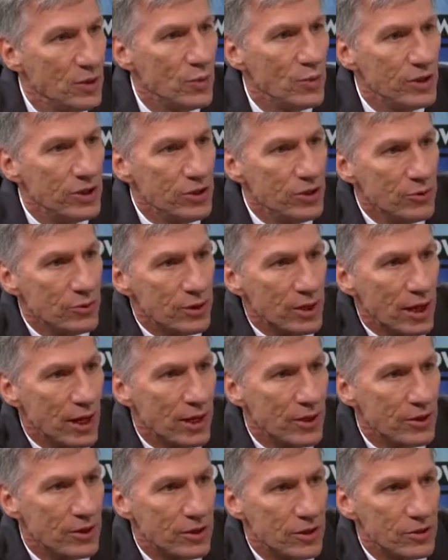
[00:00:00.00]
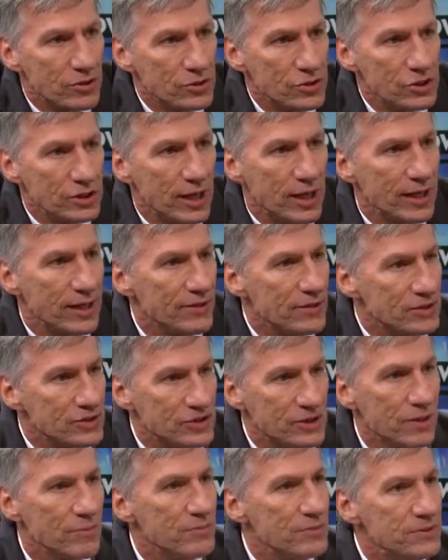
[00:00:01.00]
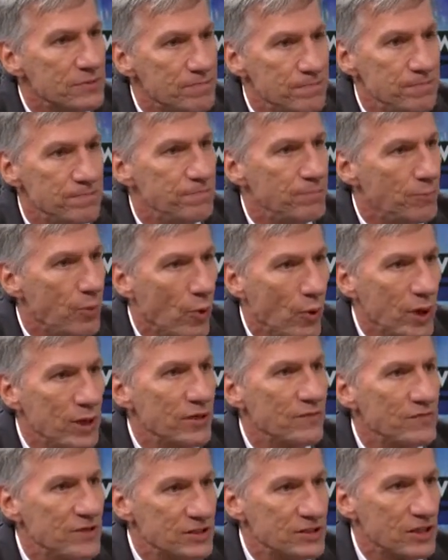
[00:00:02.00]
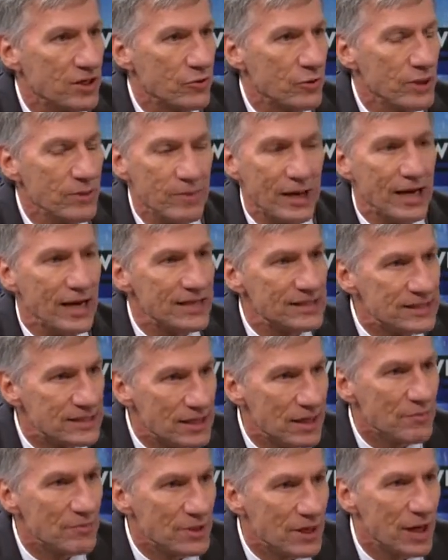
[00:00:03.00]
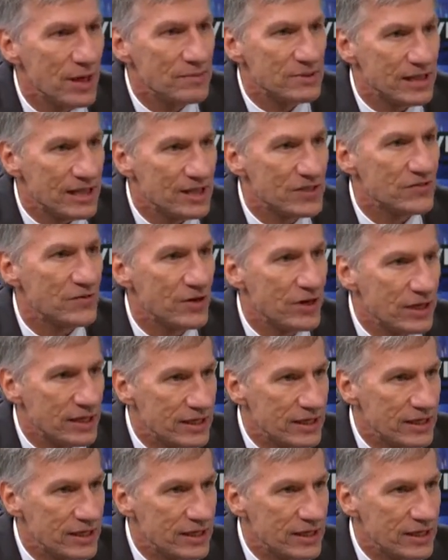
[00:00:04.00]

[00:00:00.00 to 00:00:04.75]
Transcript: When you and I are negotiating, there's some point of disagreement, and sometimes it gets very